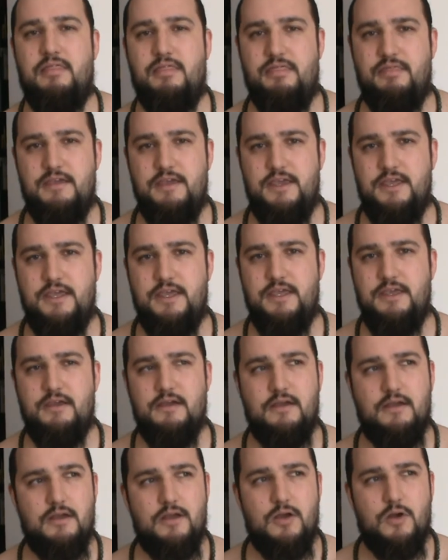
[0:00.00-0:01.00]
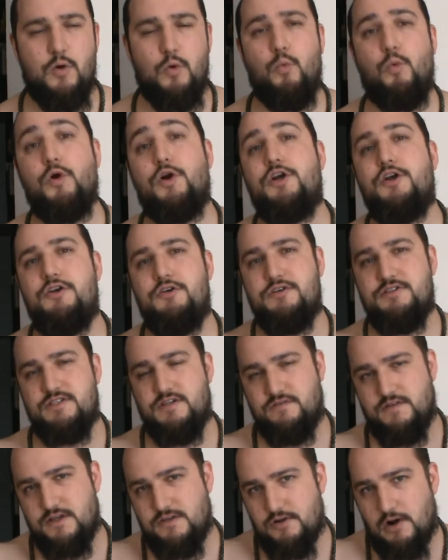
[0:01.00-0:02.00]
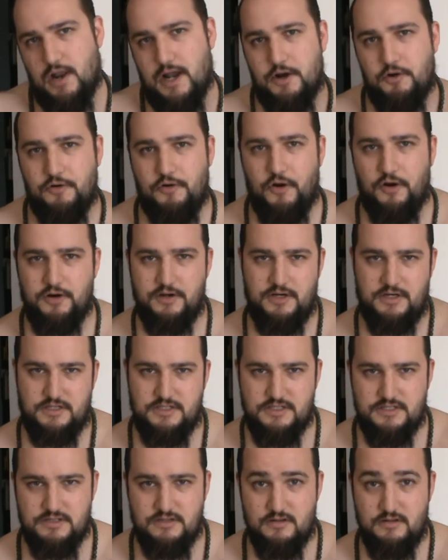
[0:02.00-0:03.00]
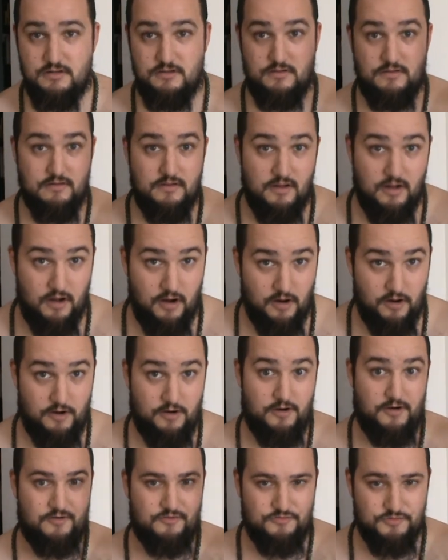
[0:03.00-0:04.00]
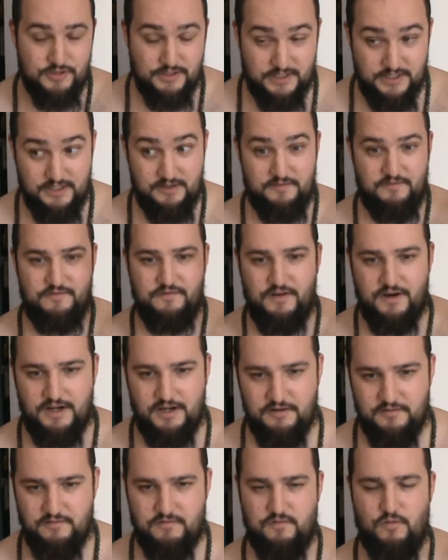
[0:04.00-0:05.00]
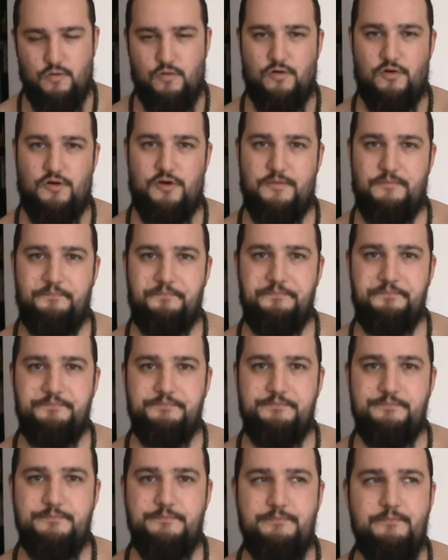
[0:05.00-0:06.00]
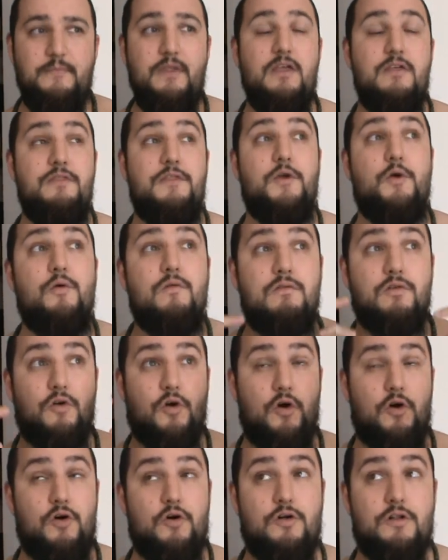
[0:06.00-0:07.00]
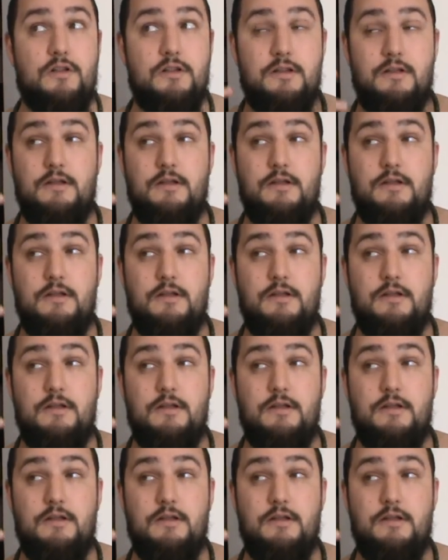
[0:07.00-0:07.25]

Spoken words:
the workers of either light or darkness are really fighting for the overall,